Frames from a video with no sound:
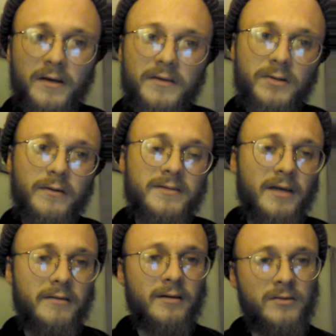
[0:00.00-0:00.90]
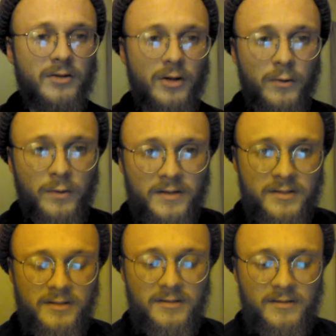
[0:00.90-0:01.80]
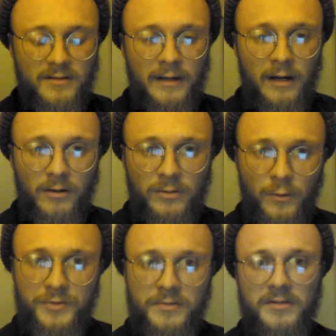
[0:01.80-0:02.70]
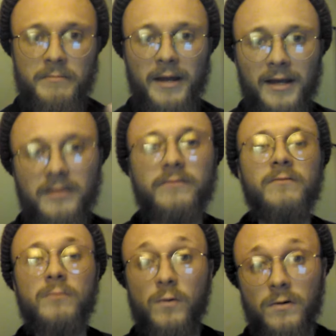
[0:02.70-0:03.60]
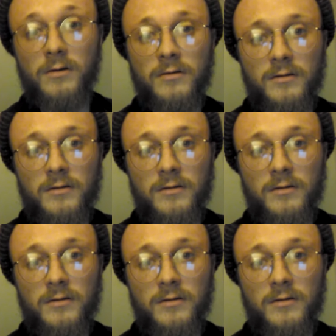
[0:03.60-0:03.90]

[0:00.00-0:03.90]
So this ethic notices our culture's demand for more.